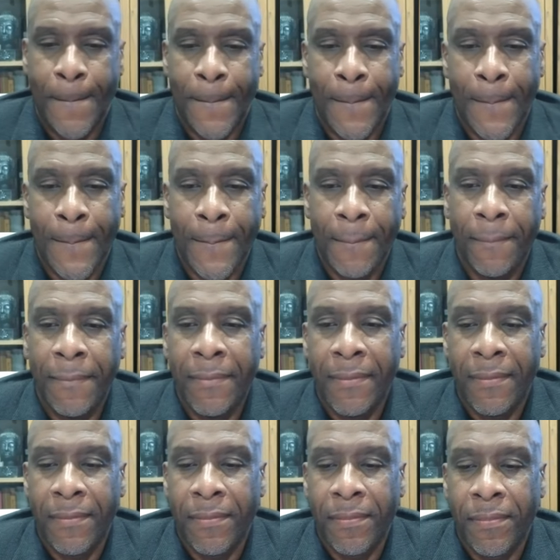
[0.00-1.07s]

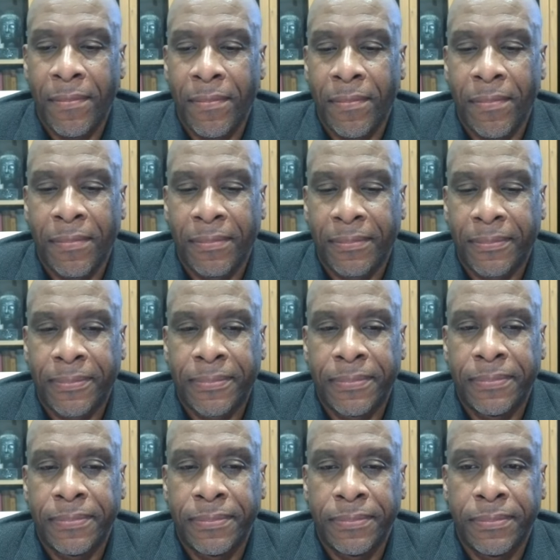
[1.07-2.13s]

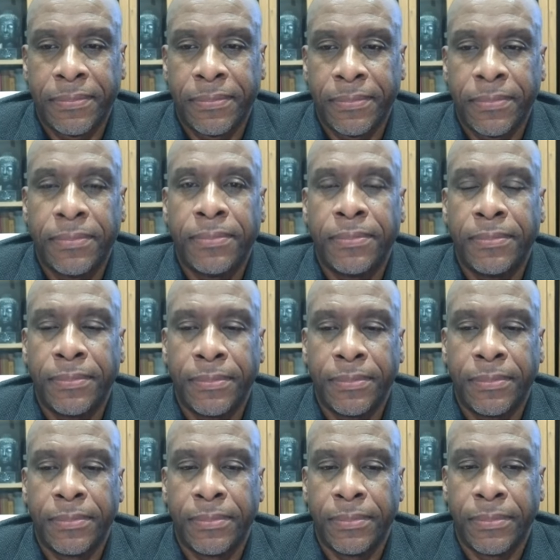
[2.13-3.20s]

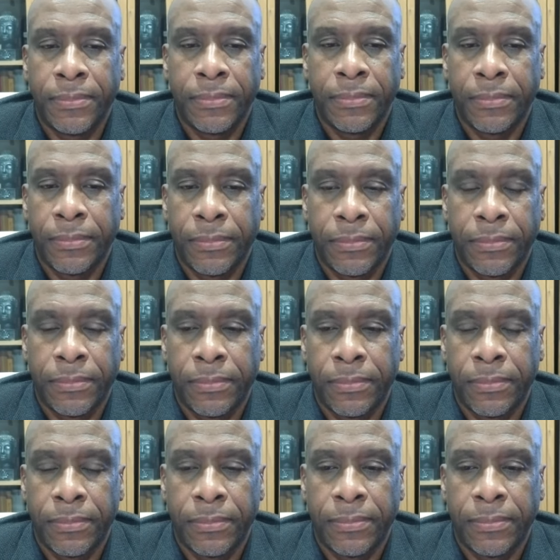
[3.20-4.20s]
This person isn't speaking.